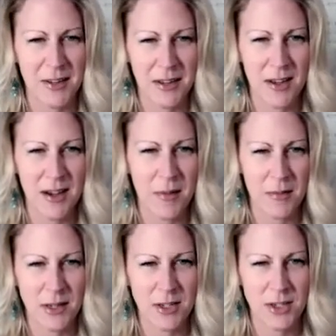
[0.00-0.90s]
Yeah,
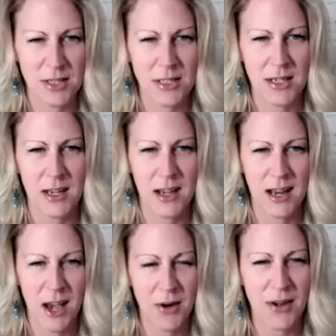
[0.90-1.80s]
and just
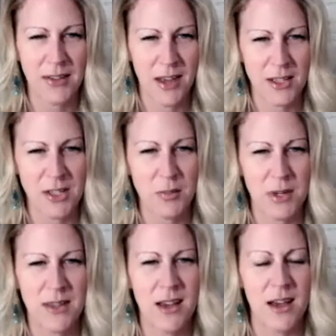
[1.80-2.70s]
allowing that to
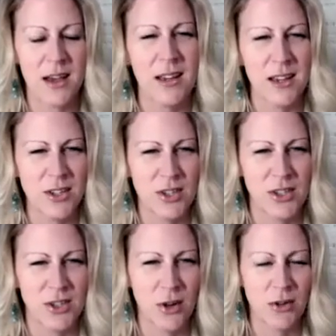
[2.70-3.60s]
be there, and
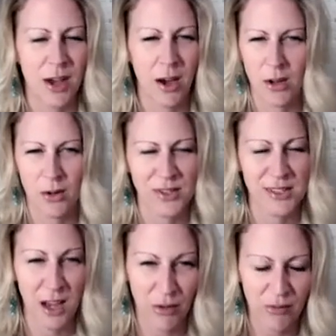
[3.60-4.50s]
just know that you're
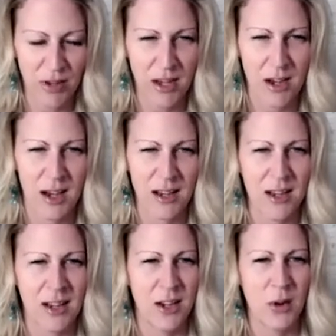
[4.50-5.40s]
safe here.
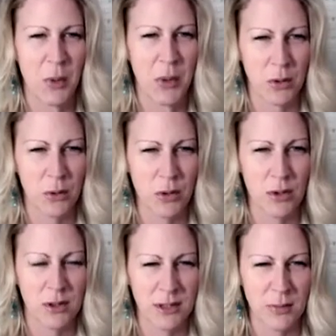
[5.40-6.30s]
We've
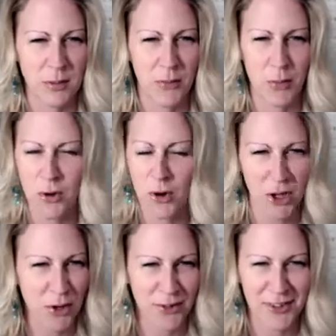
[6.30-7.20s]
all got
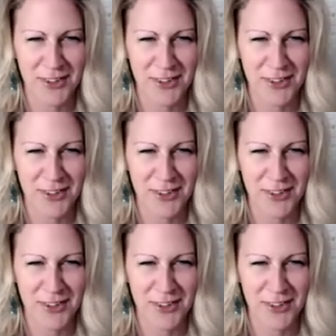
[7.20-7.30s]
you.